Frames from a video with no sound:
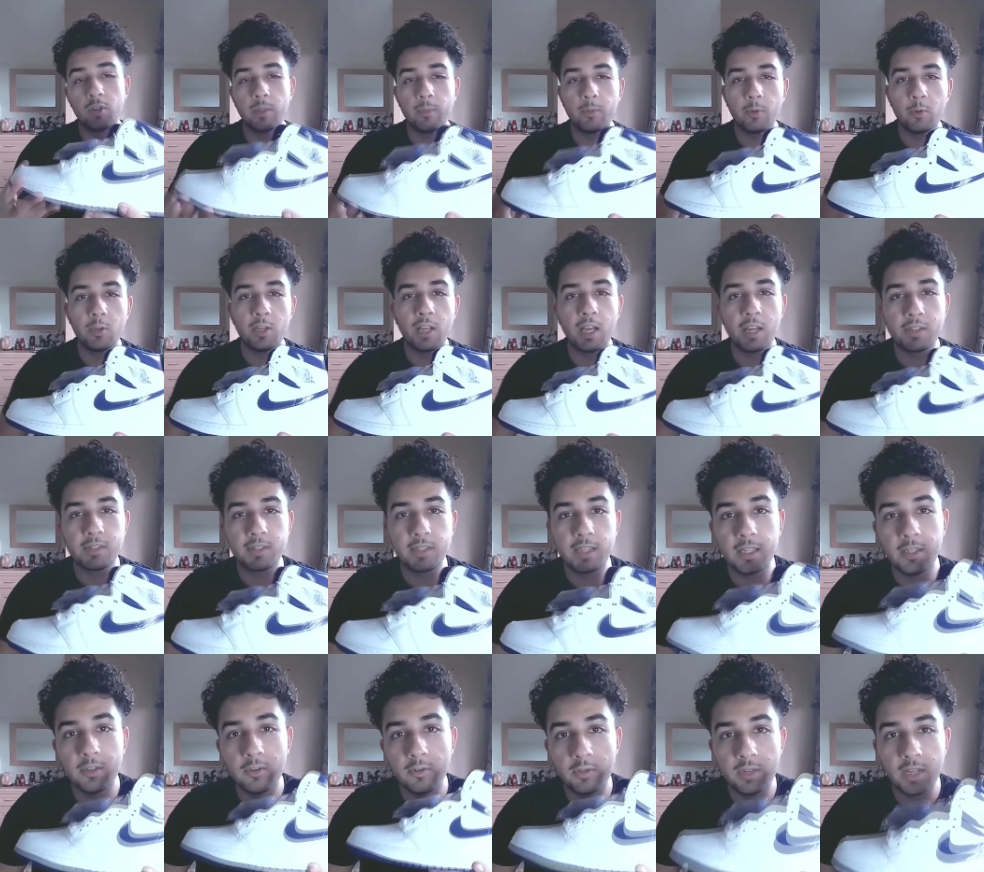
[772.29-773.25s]
Let me know what you guys
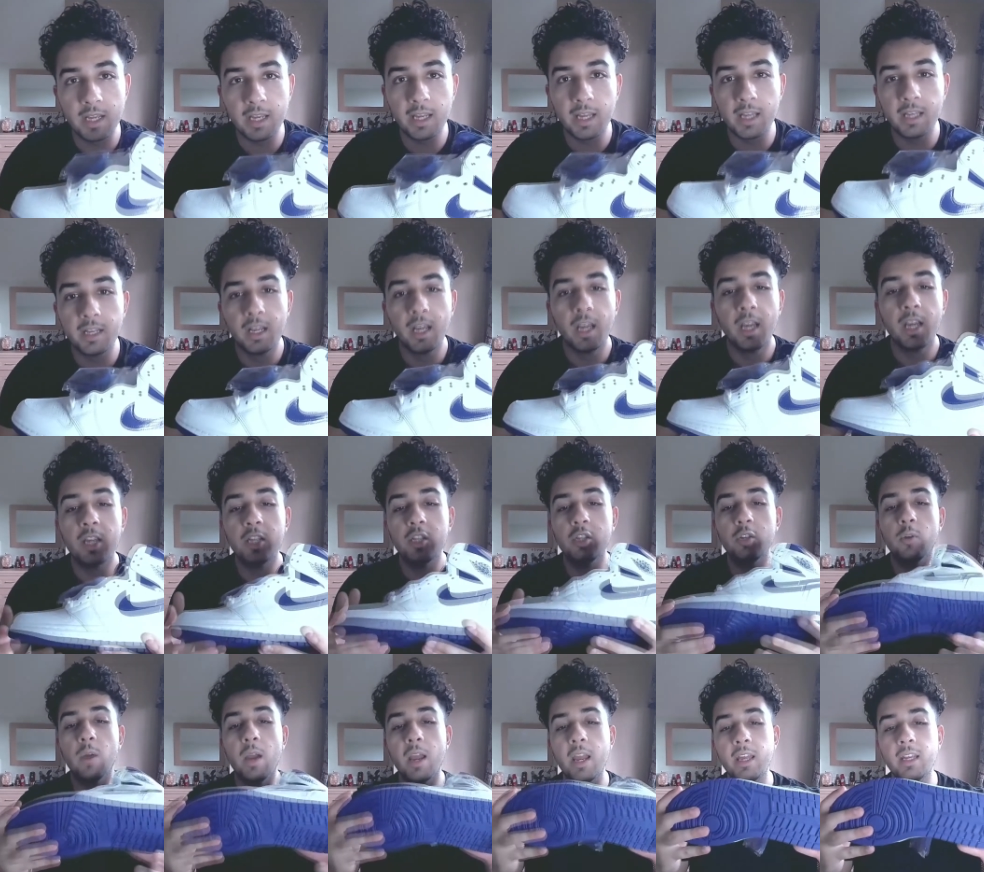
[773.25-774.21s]
think. Do you dig it?
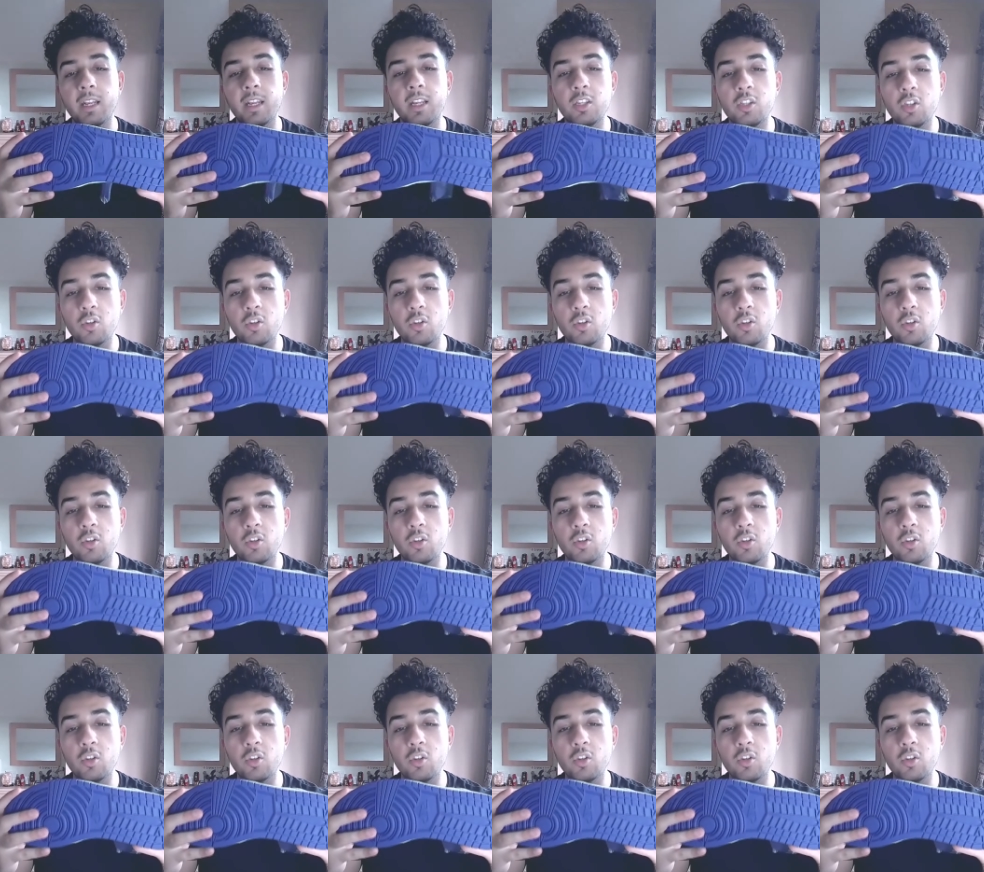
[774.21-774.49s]
Do you hate it?